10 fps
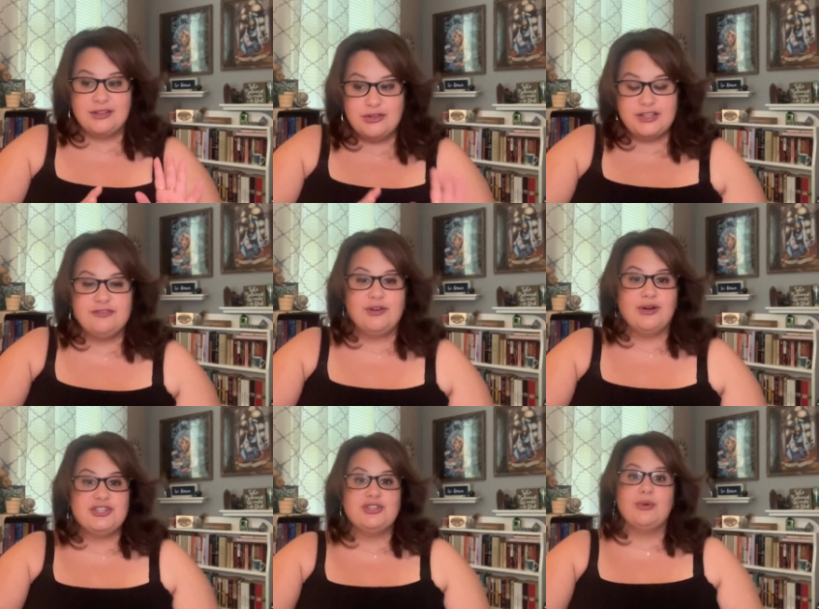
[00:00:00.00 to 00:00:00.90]
looking
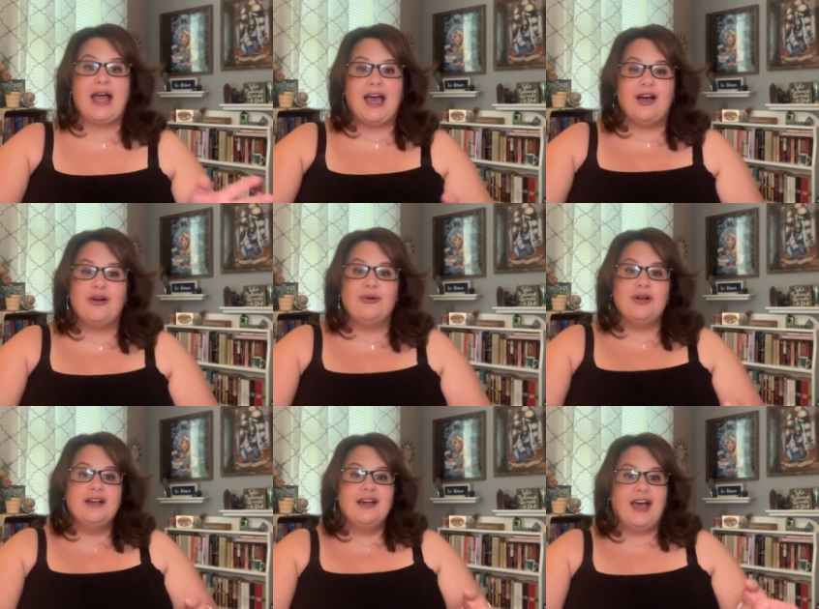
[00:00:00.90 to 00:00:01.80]
forward to how
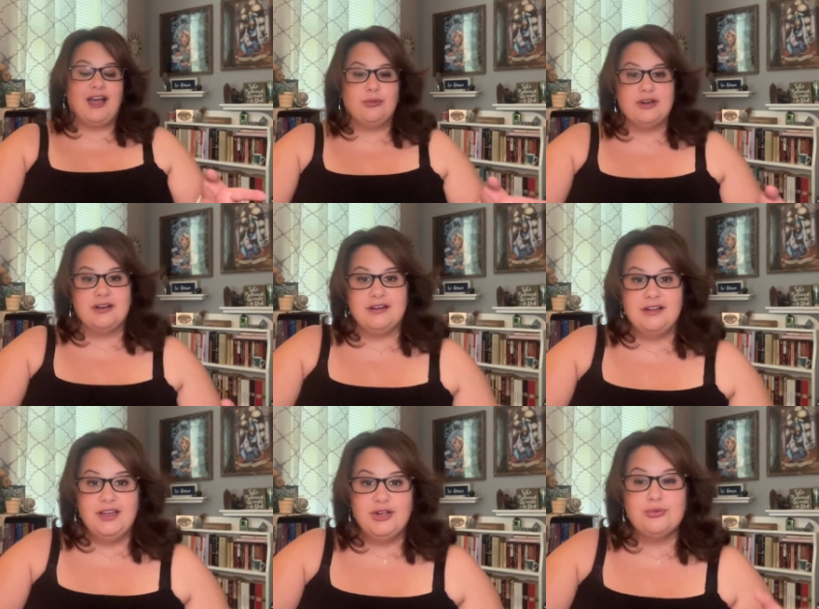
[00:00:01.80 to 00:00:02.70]
our
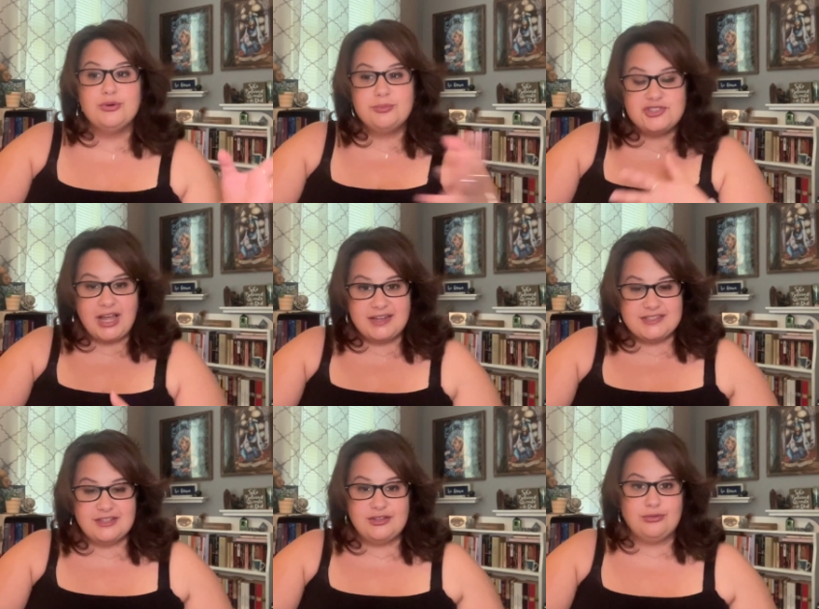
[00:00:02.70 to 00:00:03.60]
group
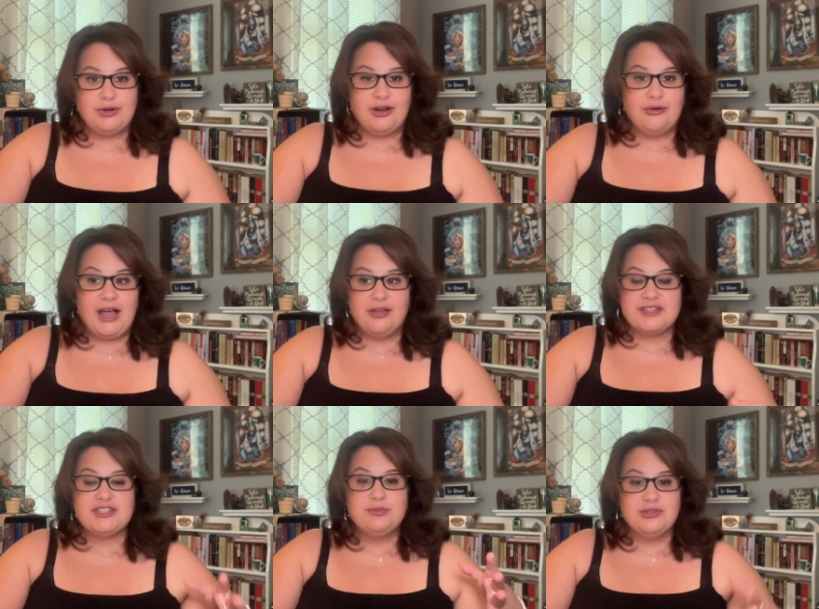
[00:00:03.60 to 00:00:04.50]
chats grow, how
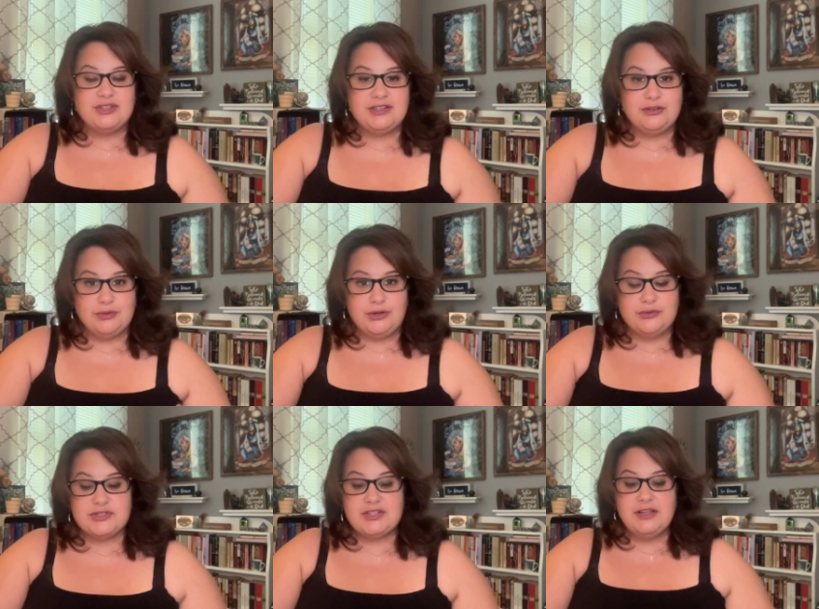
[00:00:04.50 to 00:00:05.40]
this community
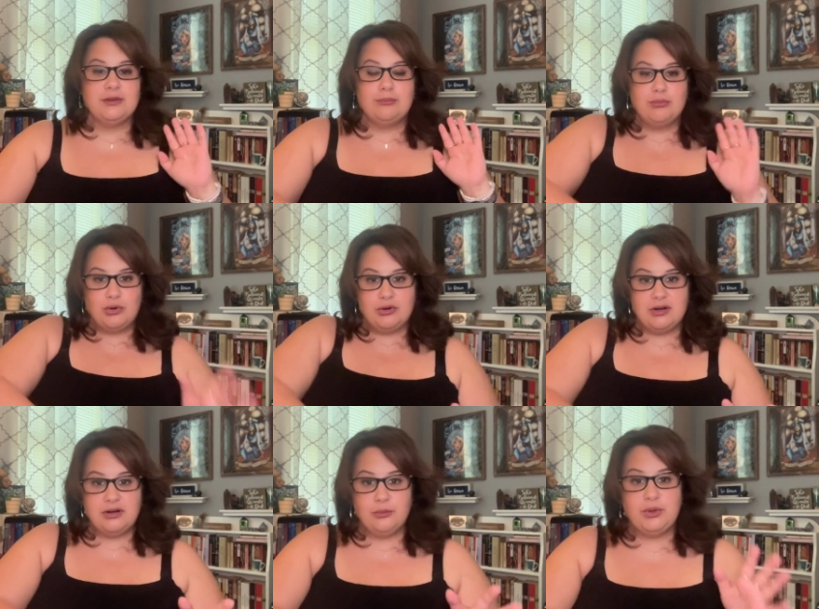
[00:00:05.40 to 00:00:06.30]
grows. The
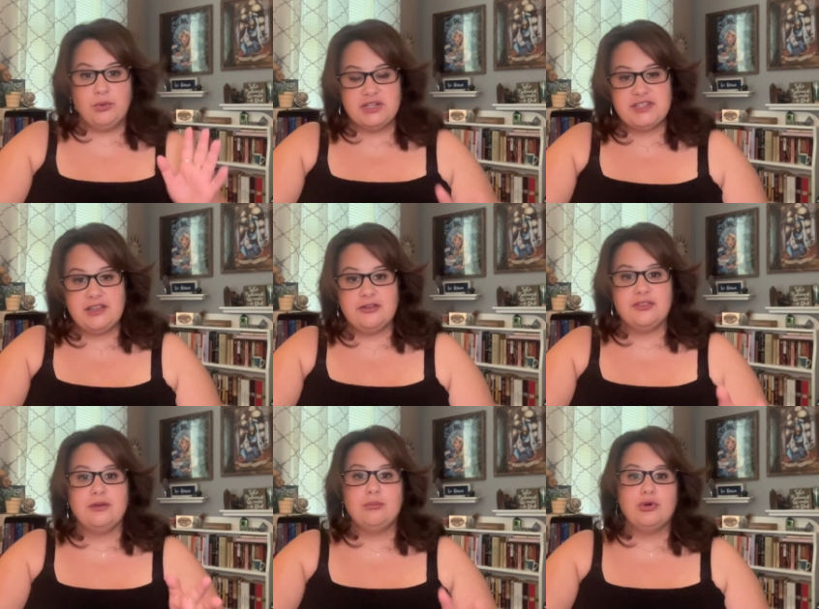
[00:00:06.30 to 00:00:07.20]
more we work together,
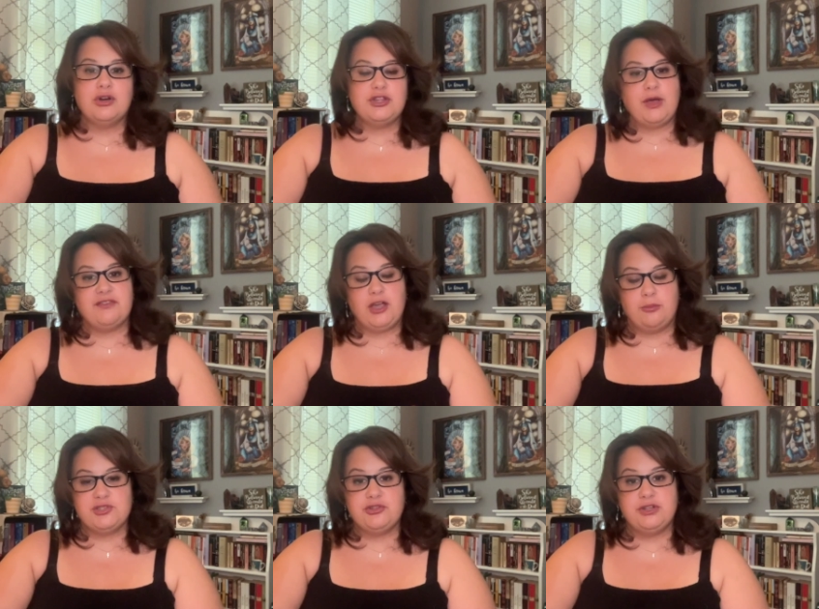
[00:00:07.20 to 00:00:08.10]
the more you have the
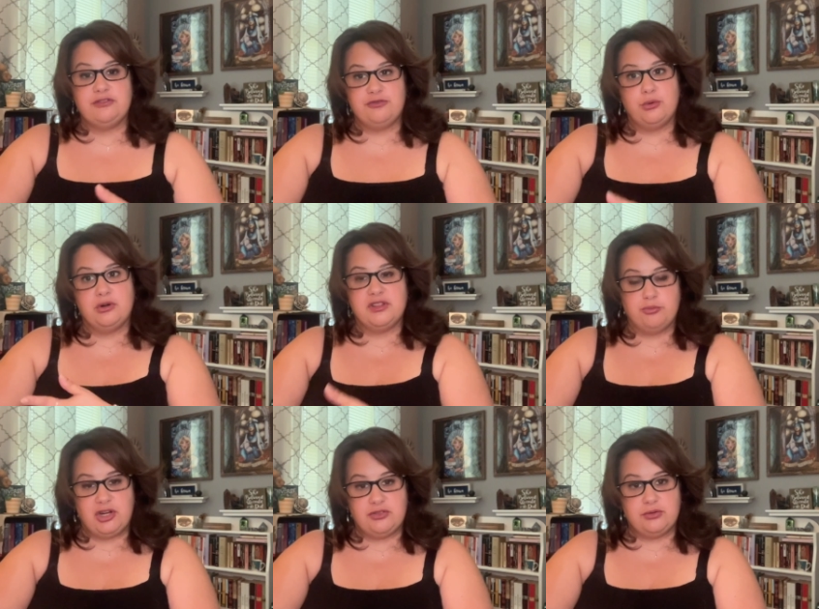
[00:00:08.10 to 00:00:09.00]
opportunity for the
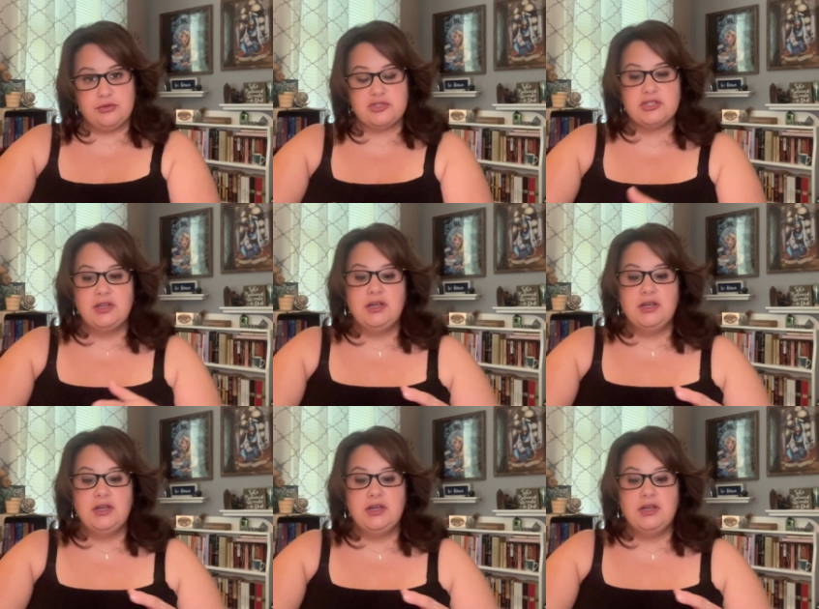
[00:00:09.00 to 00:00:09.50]
breakthroughs